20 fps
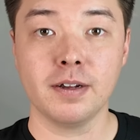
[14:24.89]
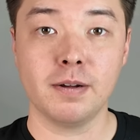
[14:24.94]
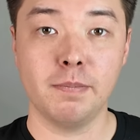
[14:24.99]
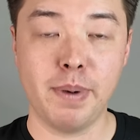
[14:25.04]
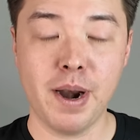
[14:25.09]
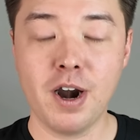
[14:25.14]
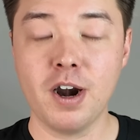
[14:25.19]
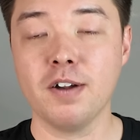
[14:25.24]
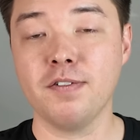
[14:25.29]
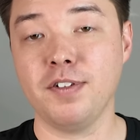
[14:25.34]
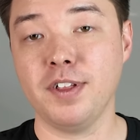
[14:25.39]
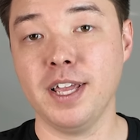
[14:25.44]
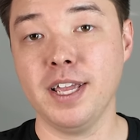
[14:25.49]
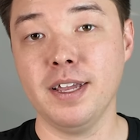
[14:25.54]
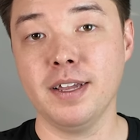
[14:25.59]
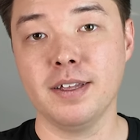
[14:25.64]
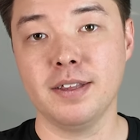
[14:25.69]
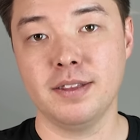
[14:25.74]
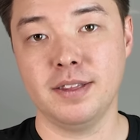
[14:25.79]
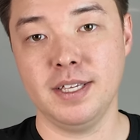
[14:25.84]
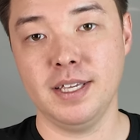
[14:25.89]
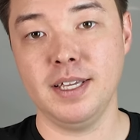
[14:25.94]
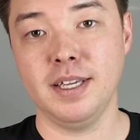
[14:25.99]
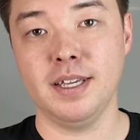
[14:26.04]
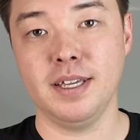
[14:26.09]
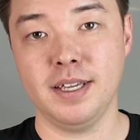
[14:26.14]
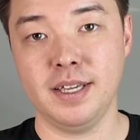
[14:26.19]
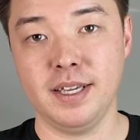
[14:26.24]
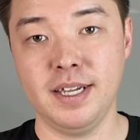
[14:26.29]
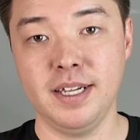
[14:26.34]
Comparatively,
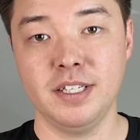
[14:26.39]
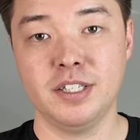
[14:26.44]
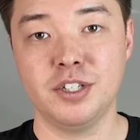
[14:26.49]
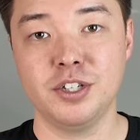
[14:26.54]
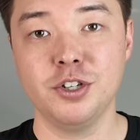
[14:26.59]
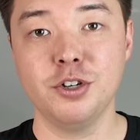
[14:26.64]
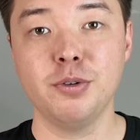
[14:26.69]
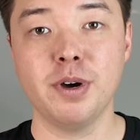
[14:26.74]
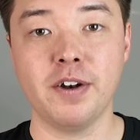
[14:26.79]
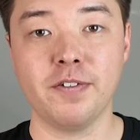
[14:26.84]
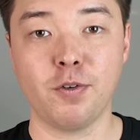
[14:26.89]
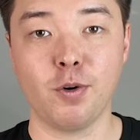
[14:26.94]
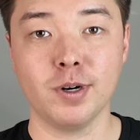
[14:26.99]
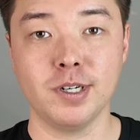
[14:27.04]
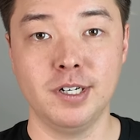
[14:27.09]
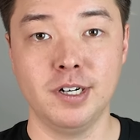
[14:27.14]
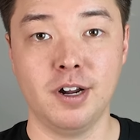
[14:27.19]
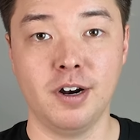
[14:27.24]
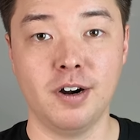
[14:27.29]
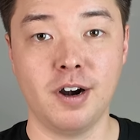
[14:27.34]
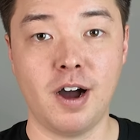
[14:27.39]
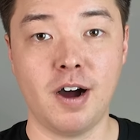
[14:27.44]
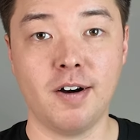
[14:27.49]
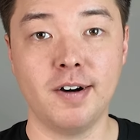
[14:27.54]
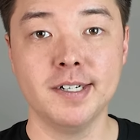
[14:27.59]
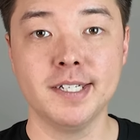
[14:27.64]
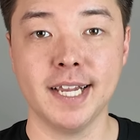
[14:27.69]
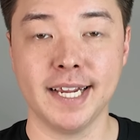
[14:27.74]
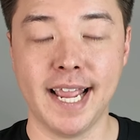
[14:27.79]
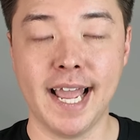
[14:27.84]
the E2 at
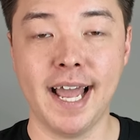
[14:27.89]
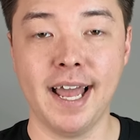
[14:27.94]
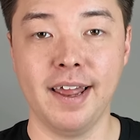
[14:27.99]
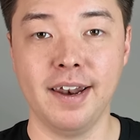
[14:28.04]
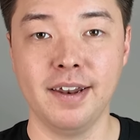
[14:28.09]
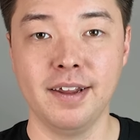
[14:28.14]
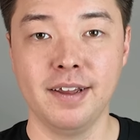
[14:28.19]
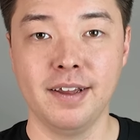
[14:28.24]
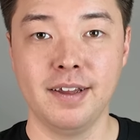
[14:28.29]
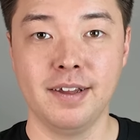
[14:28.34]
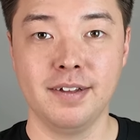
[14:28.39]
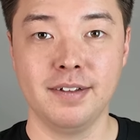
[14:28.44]
$1,400, again,